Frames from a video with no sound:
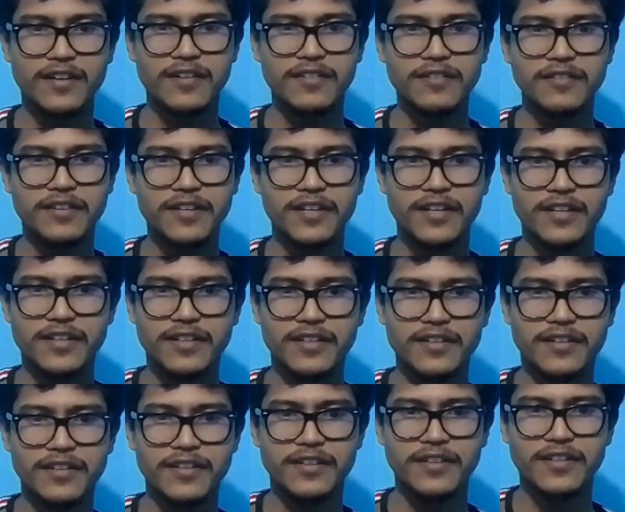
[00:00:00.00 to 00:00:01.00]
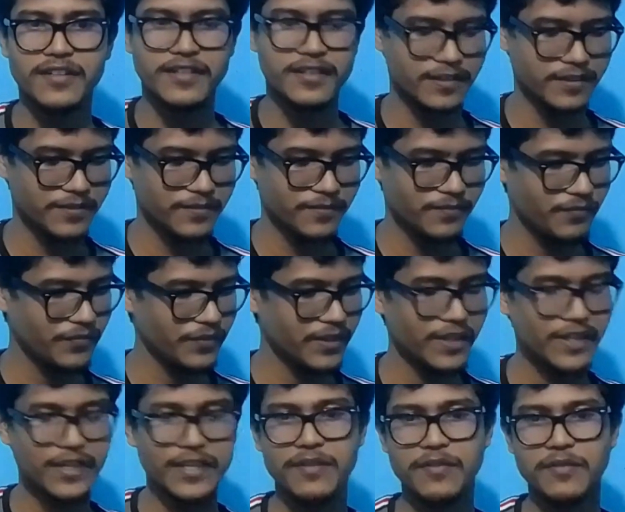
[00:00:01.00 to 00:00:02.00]
how can I
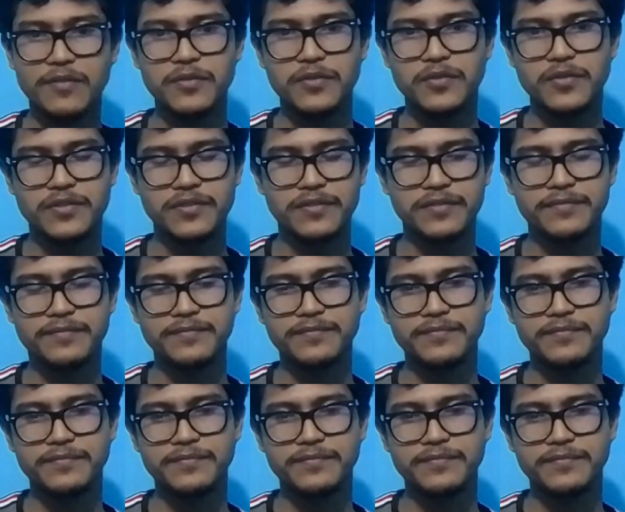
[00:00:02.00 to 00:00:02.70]
use